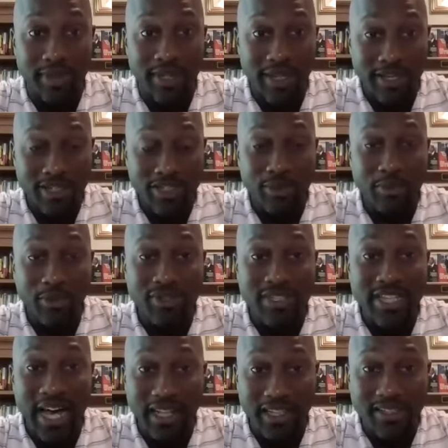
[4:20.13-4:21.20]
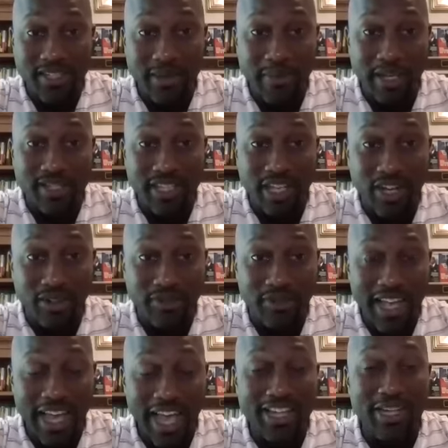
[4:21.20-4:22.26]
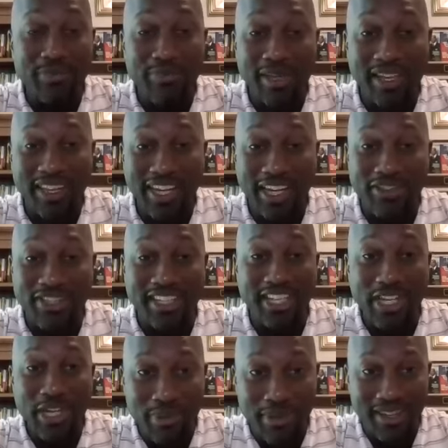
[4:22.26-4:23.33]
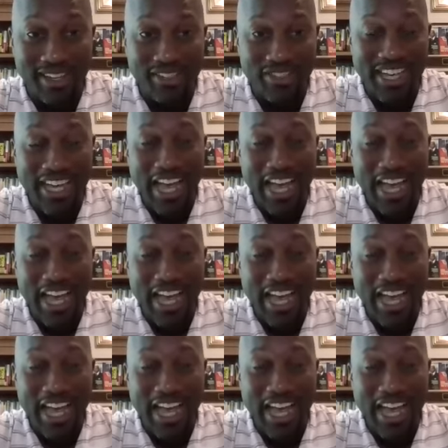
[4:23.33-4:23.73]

So both Dallas and myself ended up being kind of the guinea pigs,